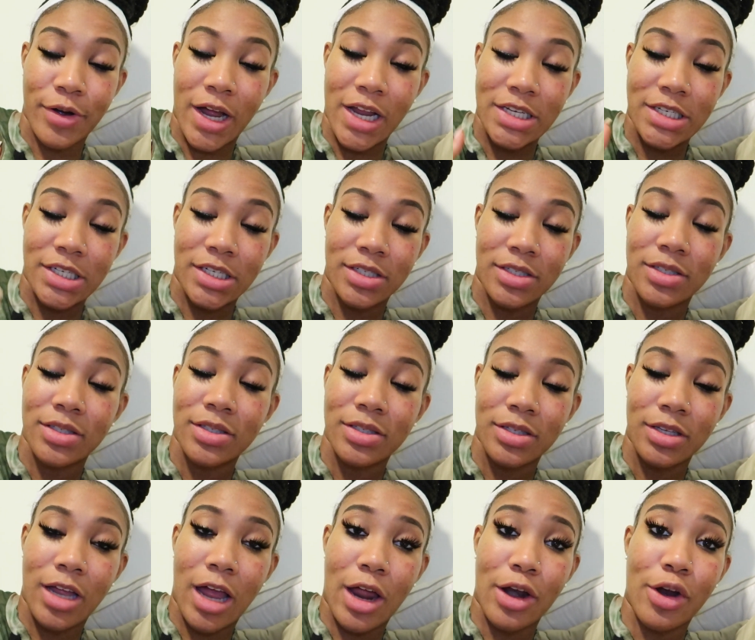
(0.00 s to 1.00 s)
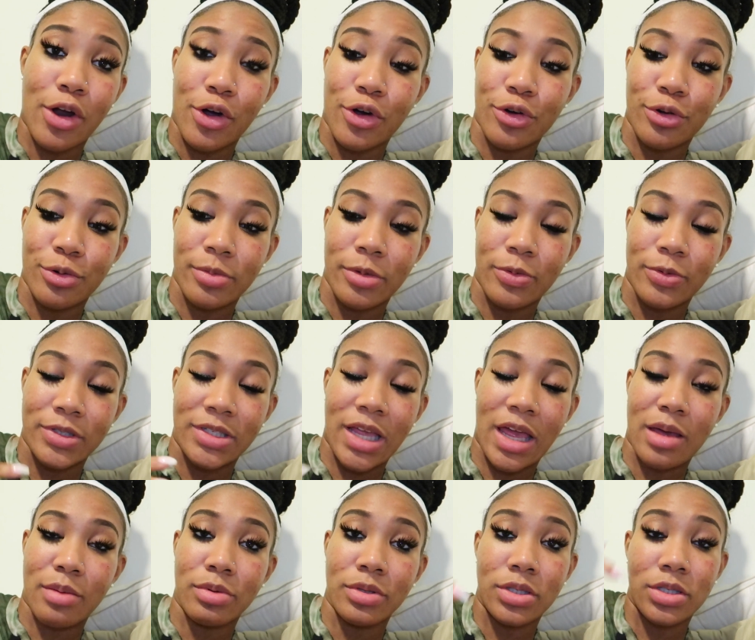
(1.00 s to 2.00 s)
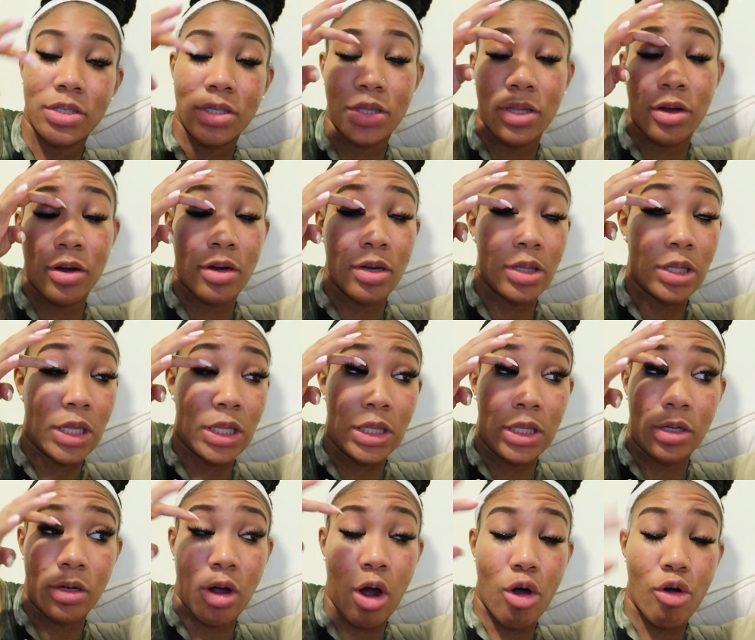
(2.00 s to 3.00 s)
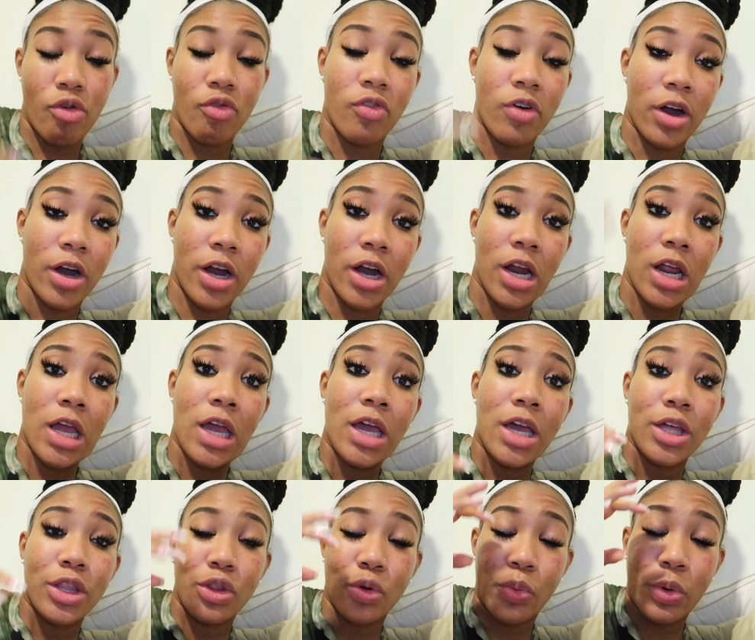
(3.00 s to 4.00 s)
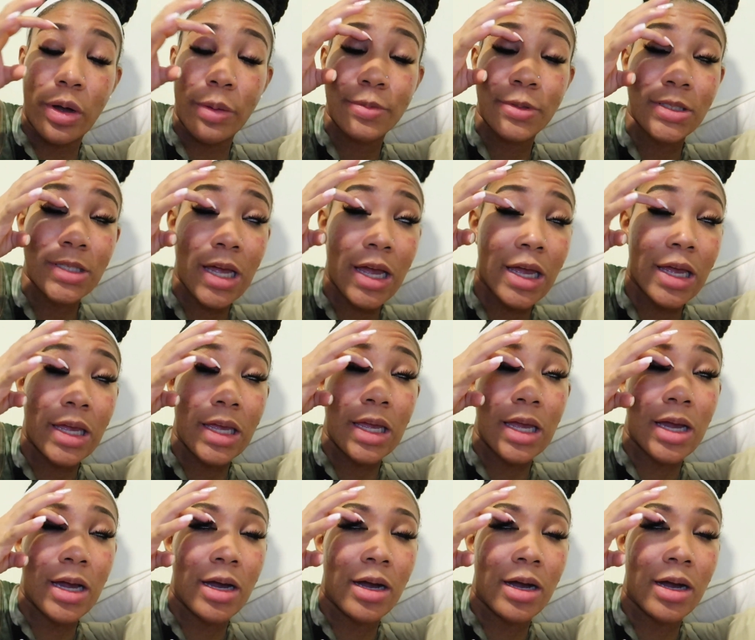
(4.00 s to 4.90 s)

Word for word: I just got home and was able to thoroughly look over the website,